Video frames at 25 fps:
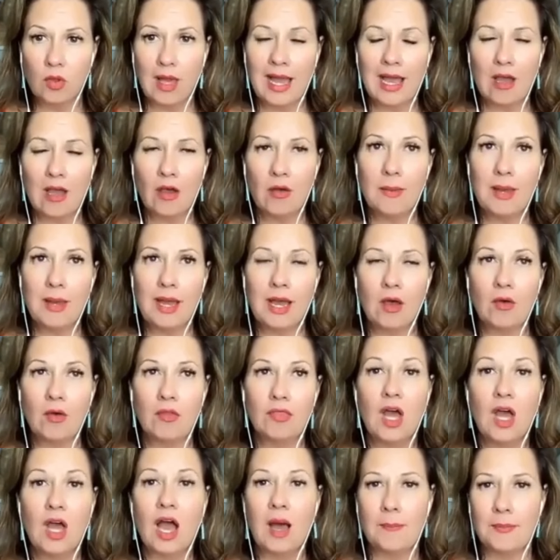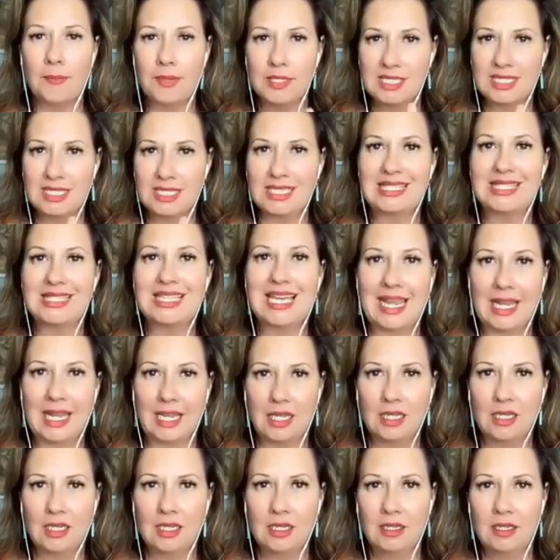How about the opposite
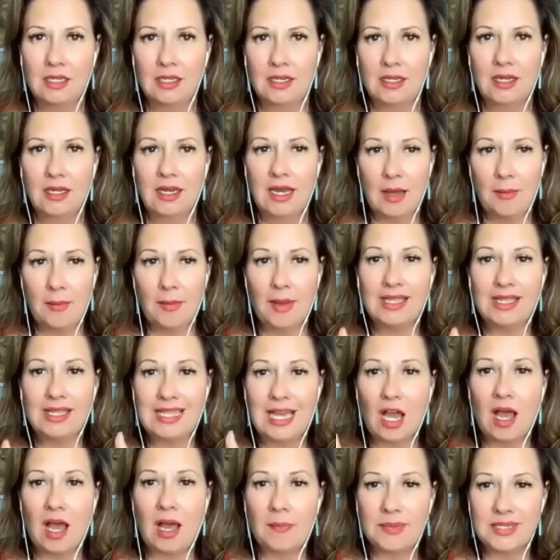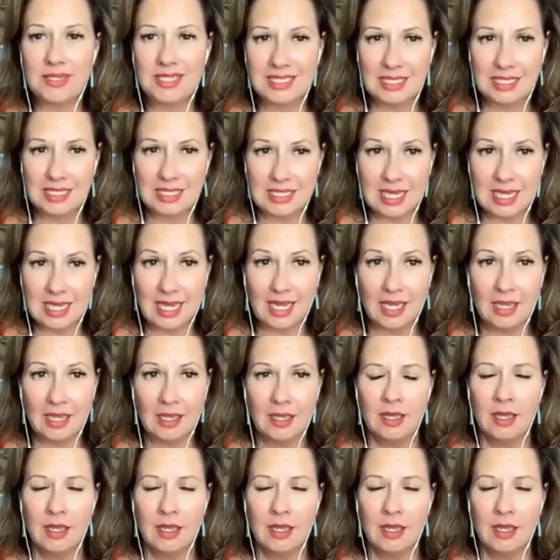day? How about the opposite day?